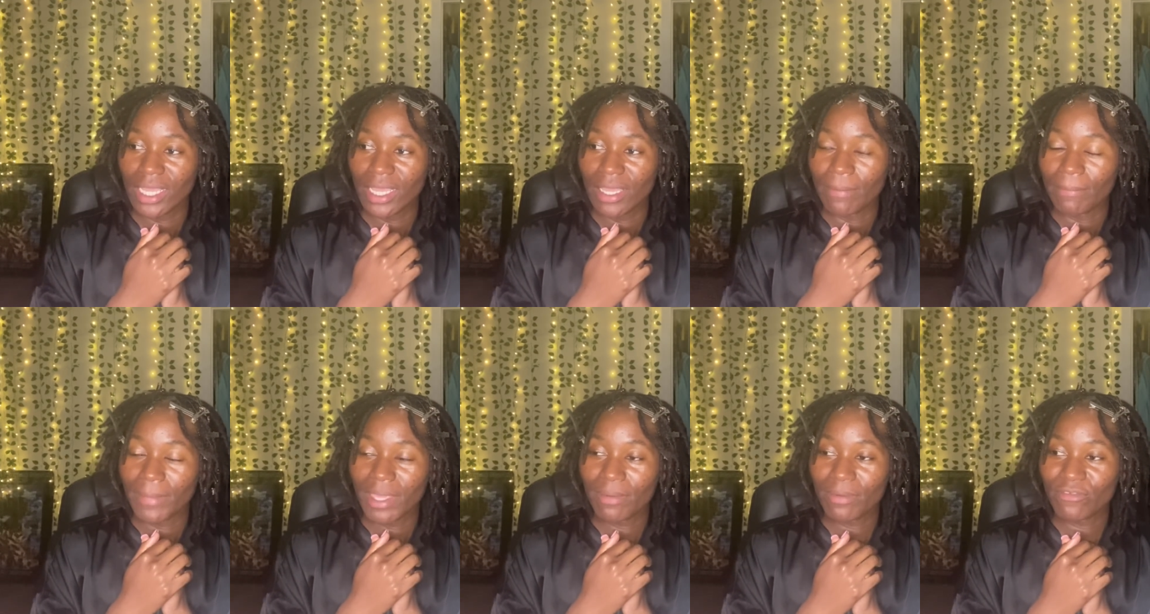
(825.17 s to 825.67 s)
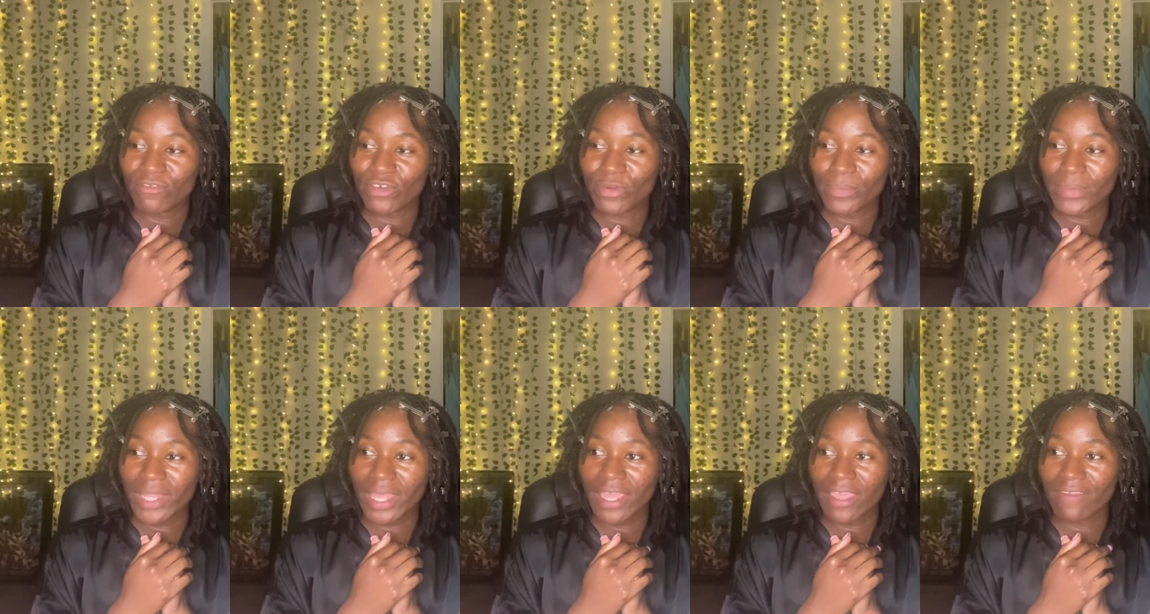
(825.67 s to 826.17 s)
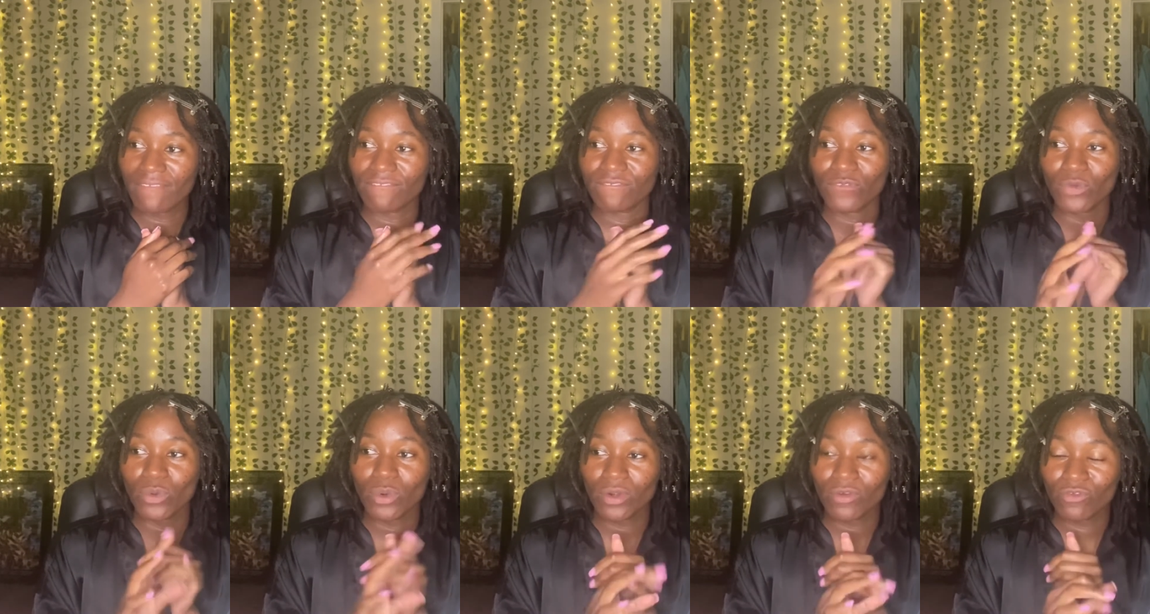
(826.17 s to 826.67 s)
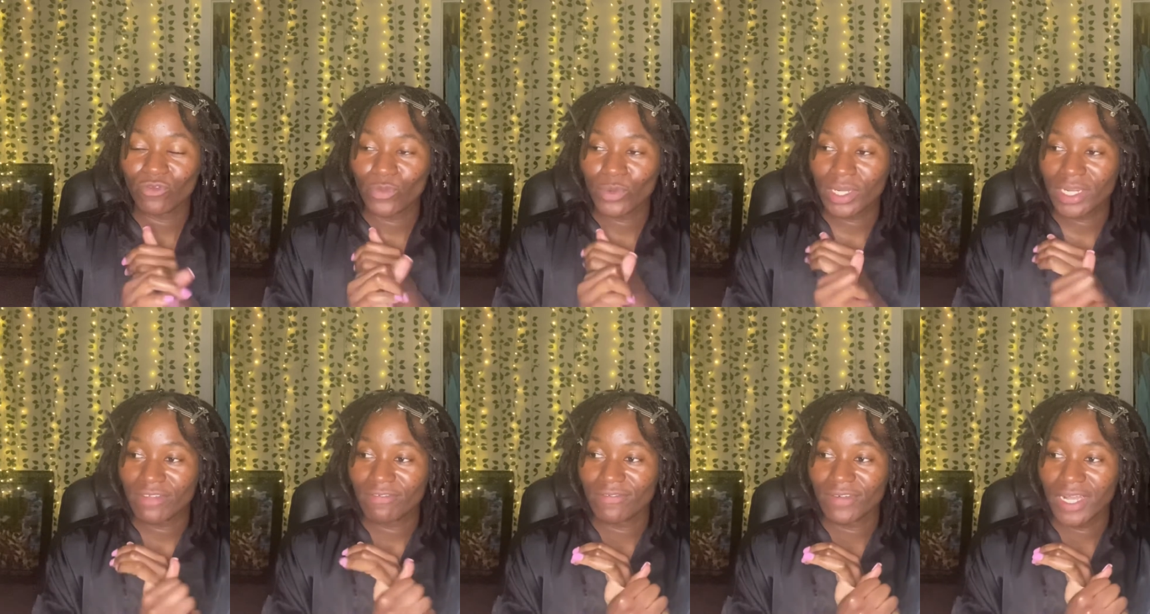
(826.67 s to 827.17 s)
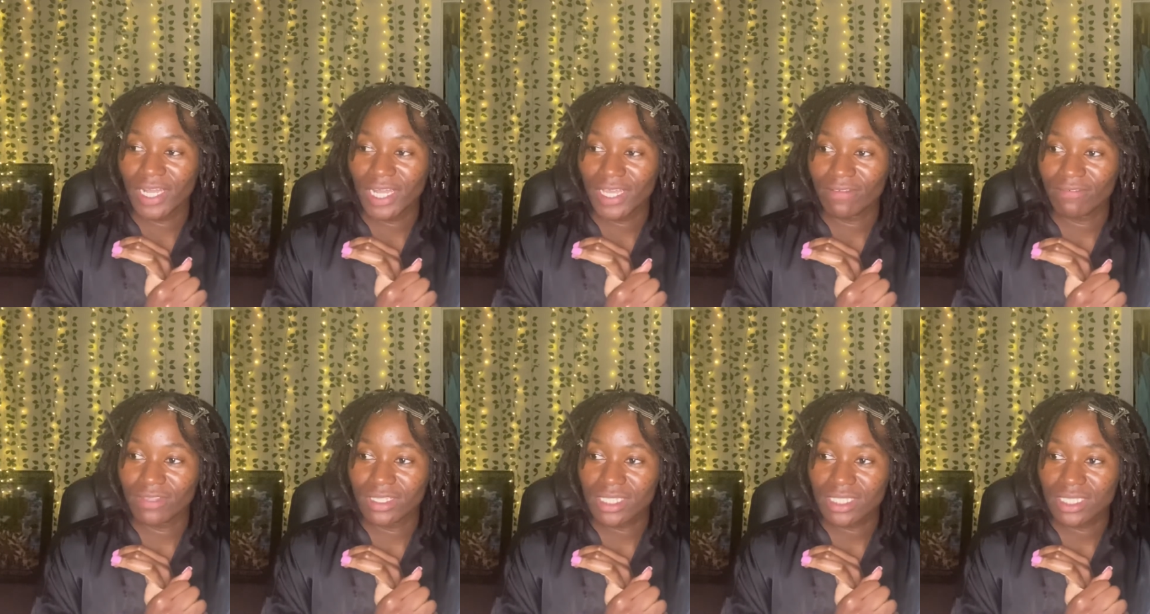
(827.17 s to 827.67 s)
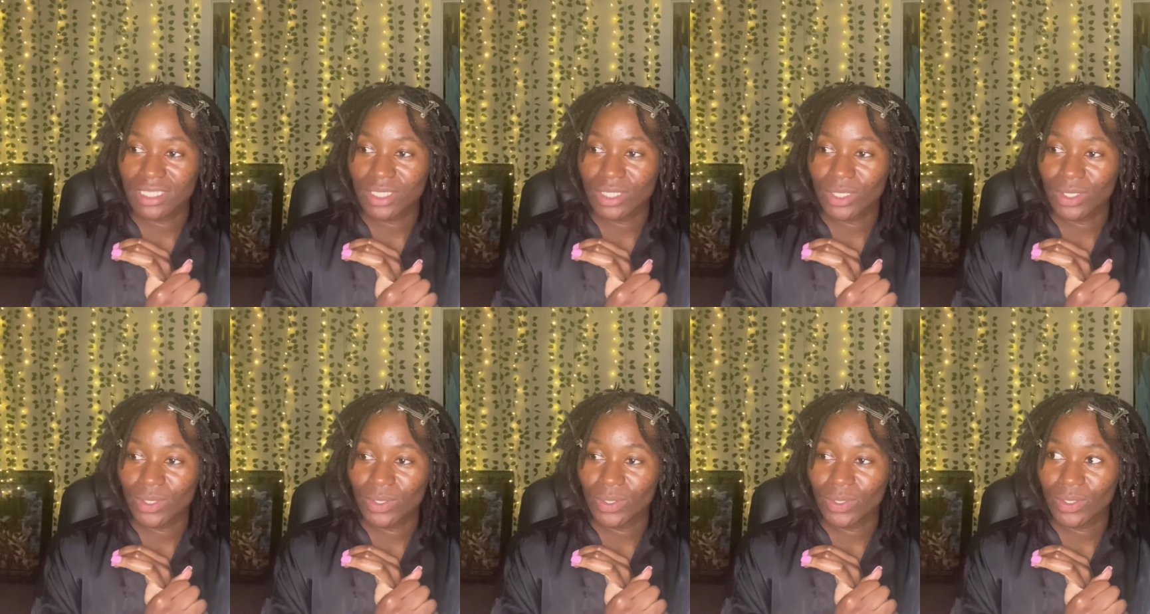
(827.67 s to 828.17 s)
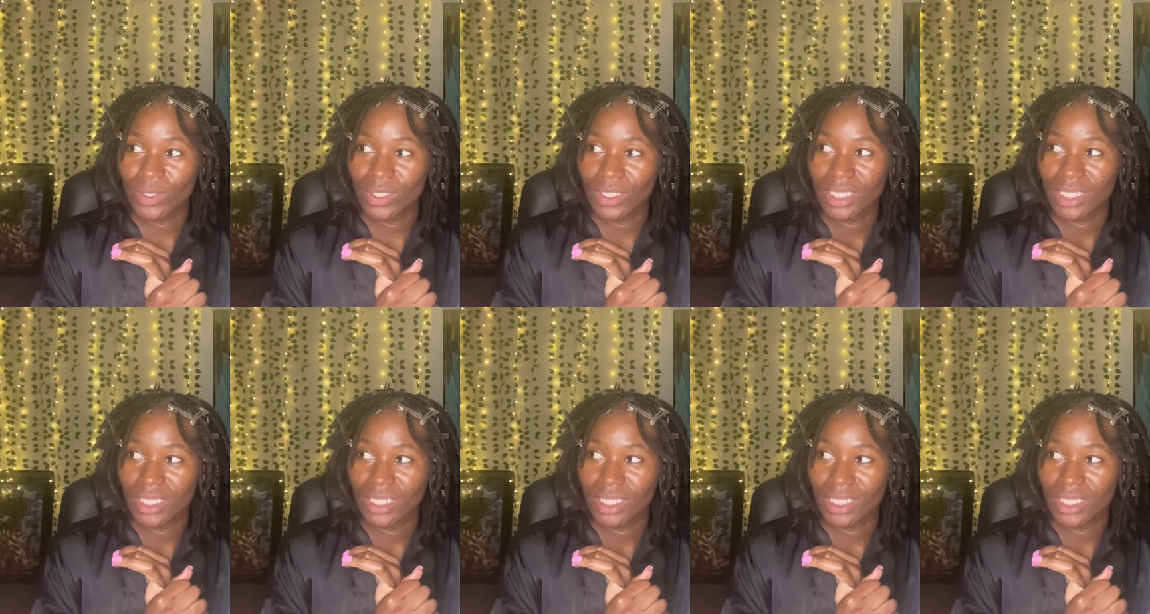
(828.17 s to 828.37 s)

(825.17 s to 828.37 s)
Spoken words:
maybe from like 4:45 until